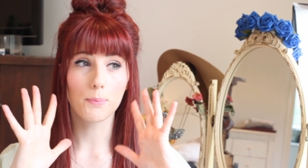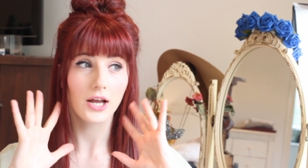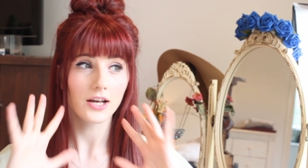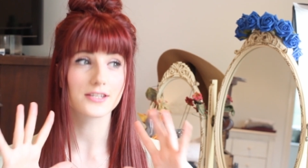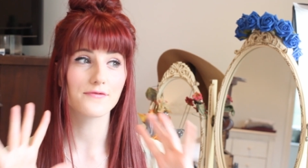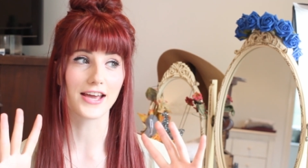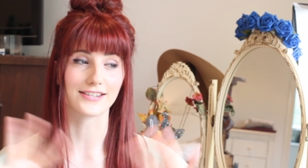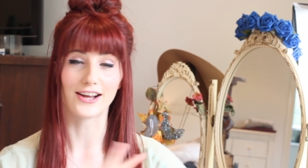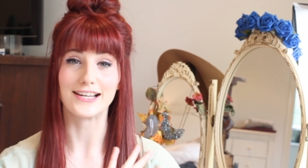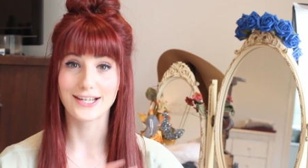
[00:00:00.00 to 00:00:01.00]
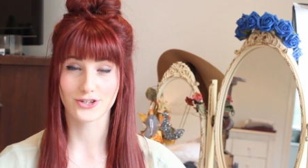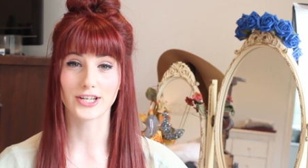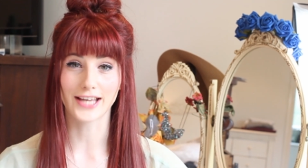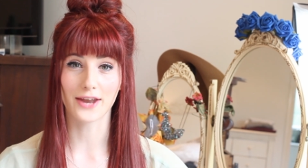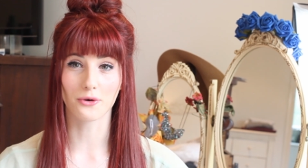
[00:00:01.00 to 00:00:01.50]
Because of this, I
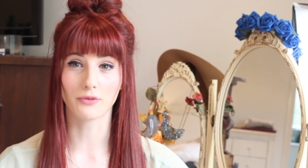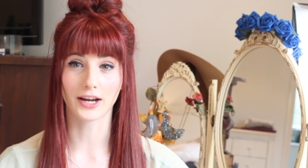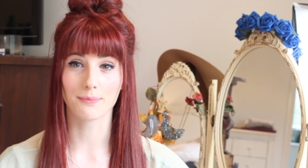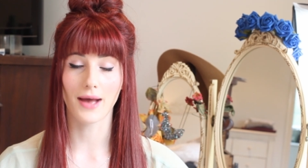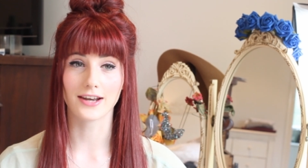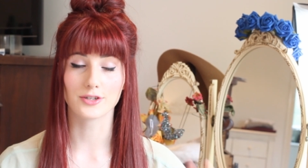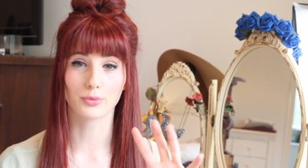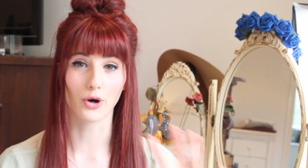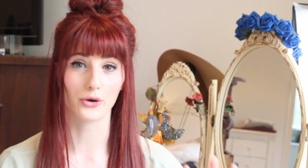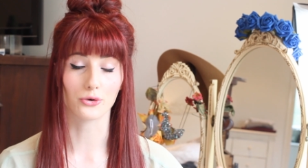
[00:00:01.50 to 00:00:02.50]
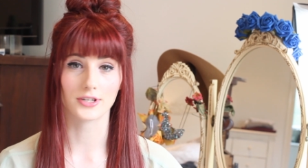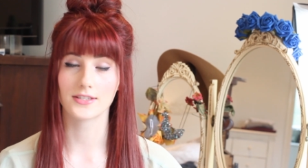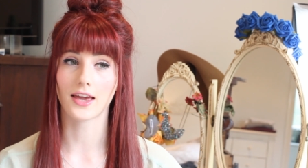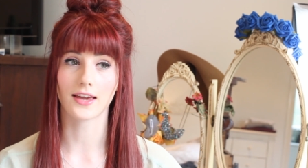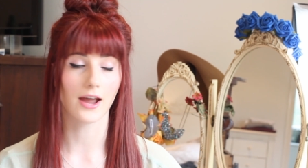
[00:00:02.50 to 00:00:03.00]
literally cannot recommend Priori
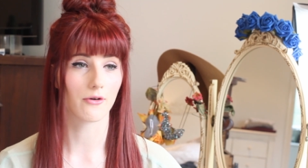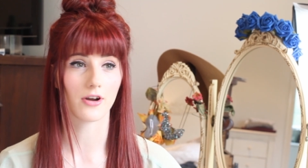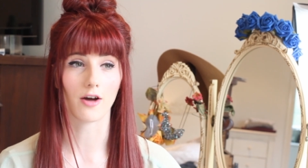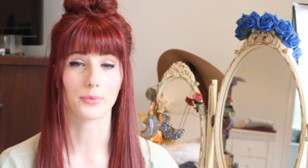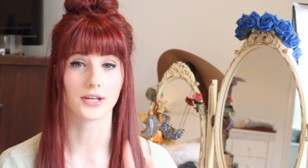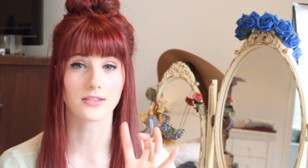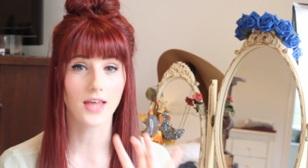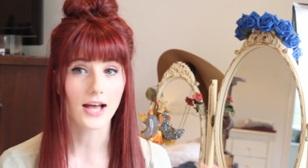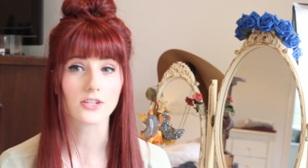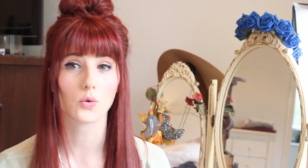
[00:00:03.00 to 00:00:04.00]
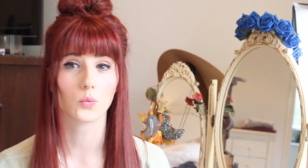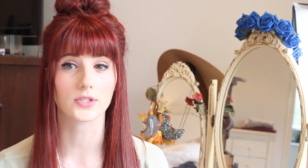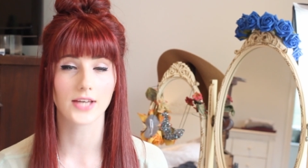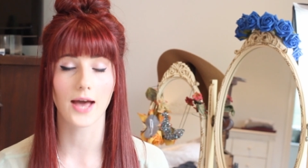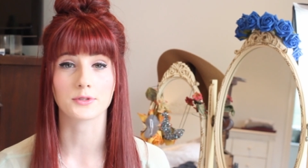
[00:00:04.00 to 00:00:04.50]
skincare enough, because that's
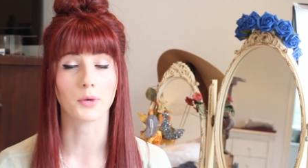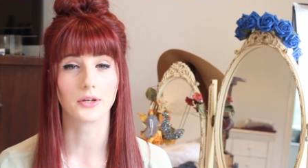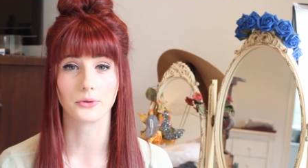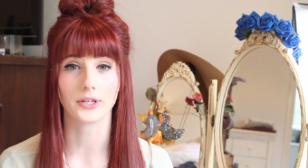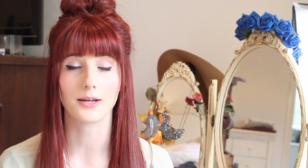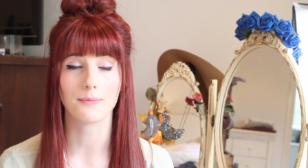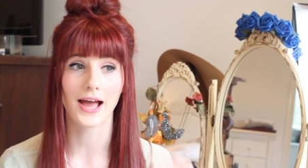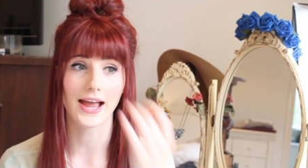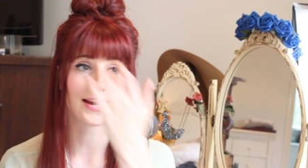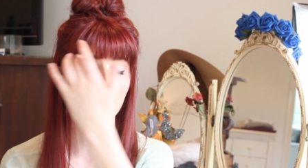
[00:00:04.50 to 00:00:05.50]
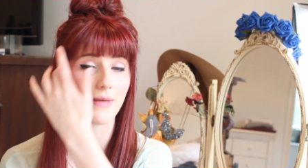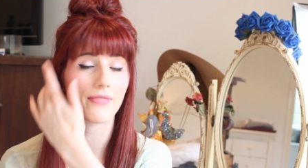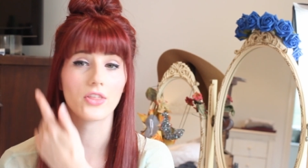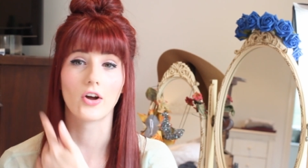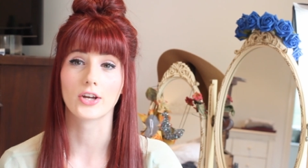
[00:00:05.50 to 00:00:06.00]
what's kept my oil at bay and
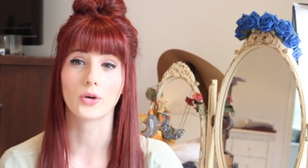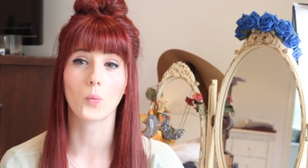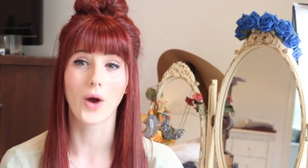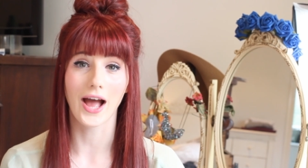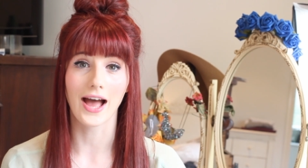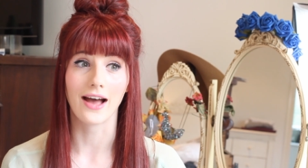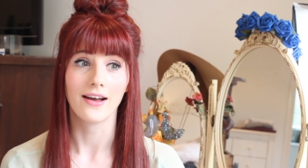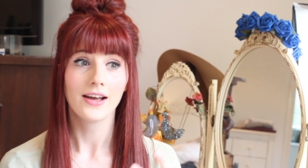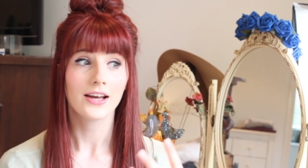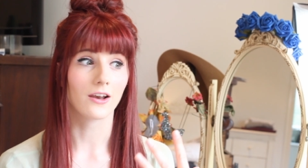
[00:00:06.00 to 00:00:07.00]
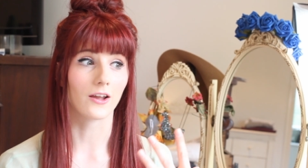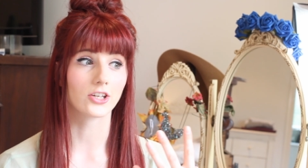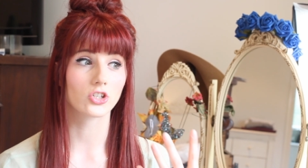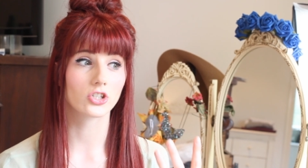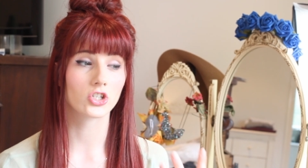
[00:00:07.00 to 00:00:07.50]
meant that I can wear
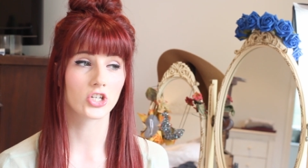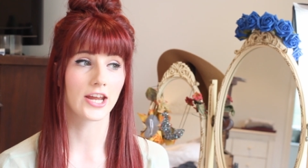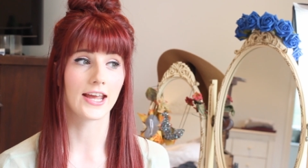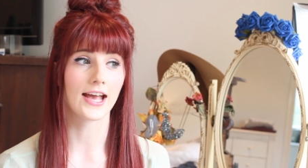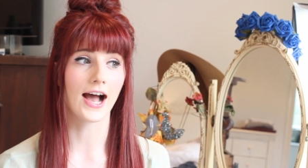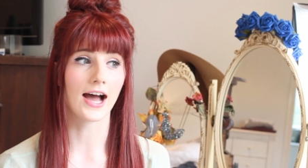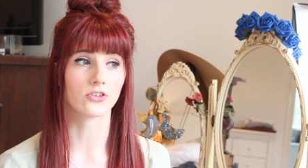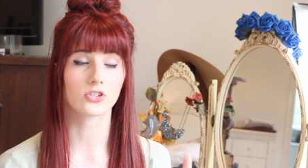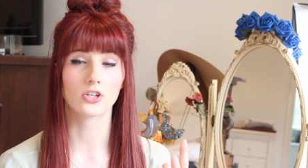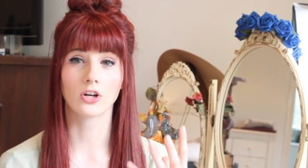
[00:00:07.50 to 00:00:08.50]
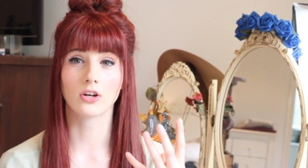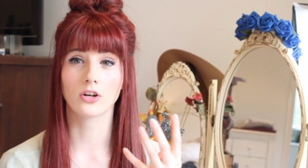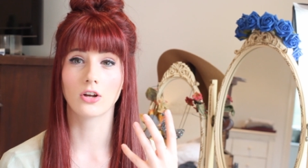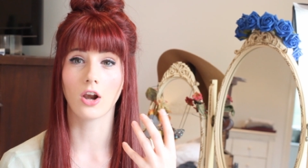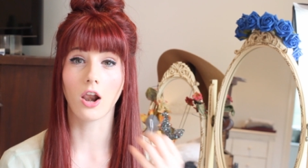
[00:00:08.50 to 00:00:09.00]
like sheer and
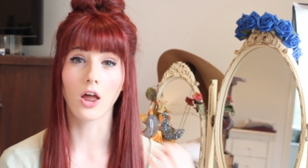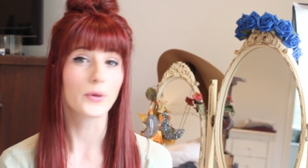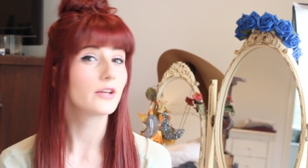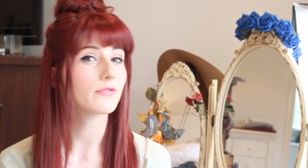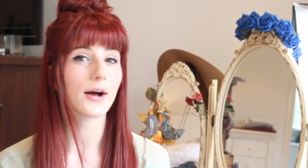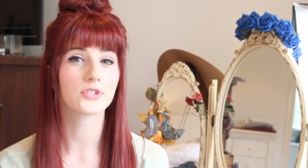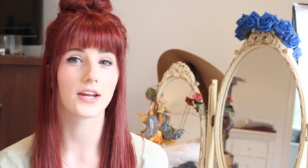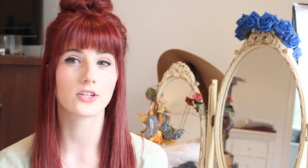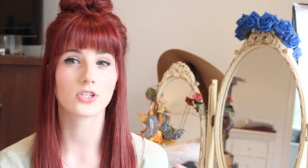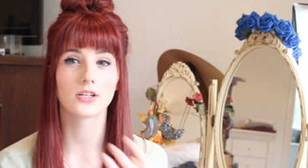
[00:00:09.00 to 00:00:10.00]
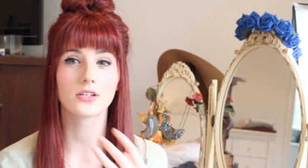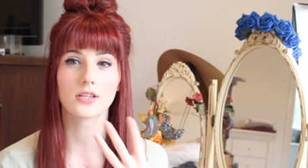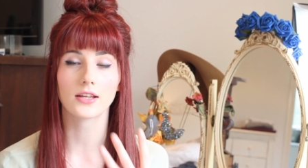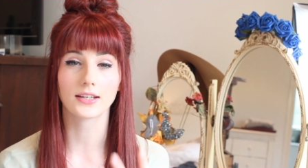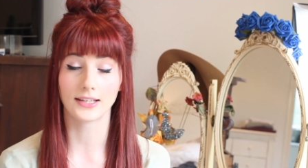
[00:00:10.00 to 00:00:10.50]
glowy
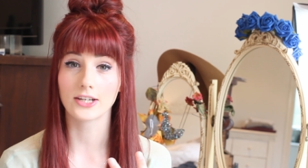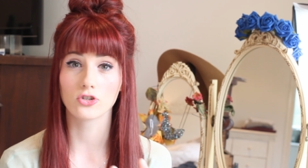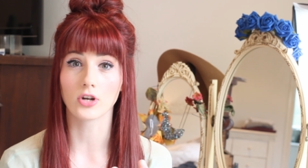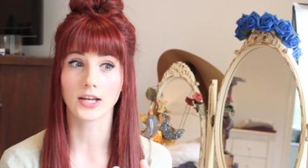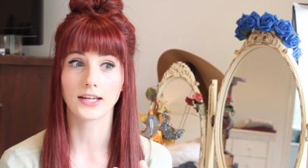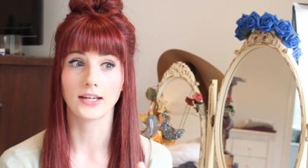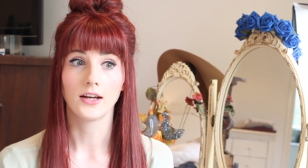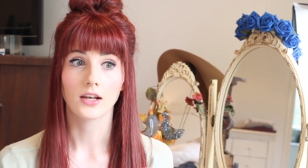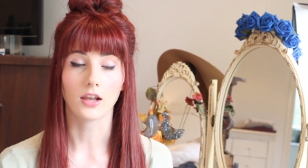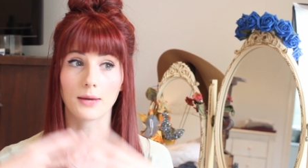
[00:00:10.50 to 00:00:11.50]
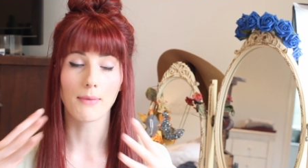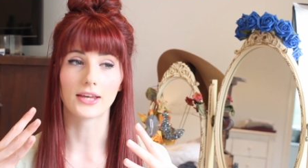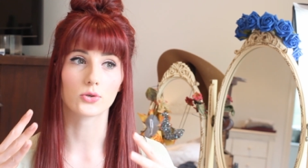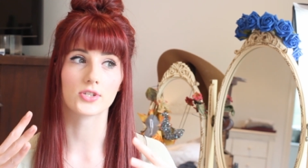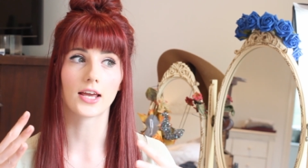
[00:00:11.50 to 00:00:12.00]
foundations that literally like
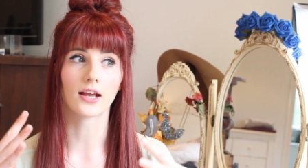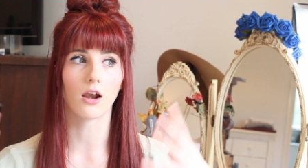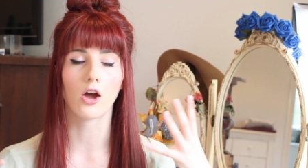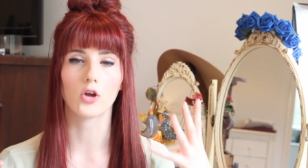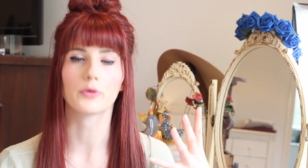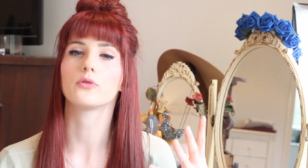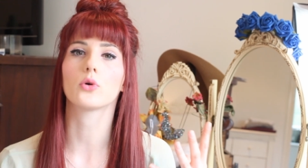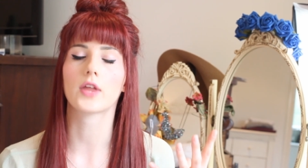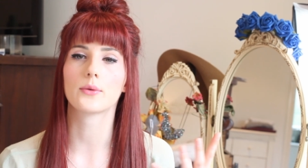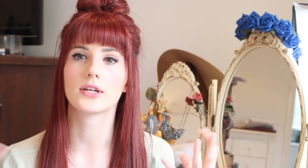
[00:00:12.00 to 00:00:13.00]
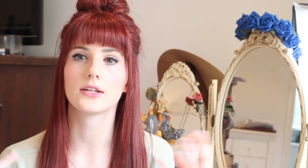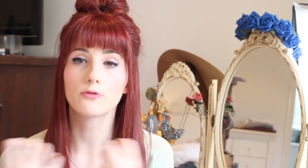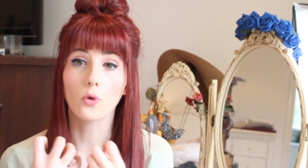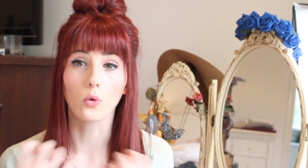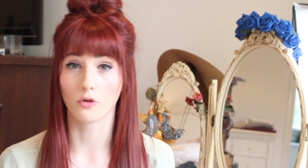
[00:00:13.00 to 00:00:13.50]
make your skin glow before they would
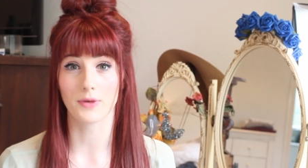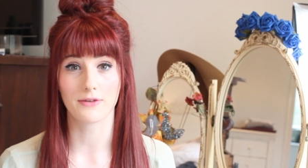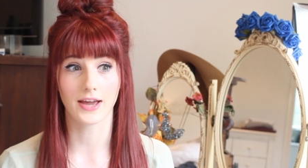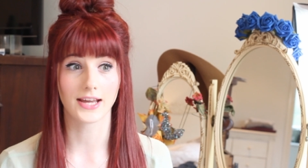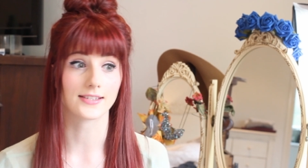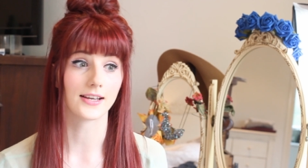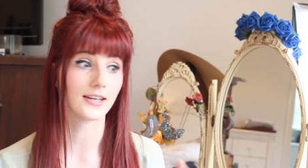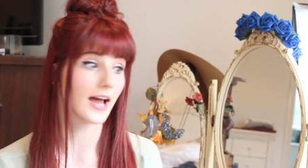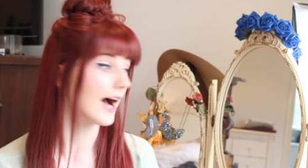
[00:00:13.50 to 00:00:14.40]
fall off my face. And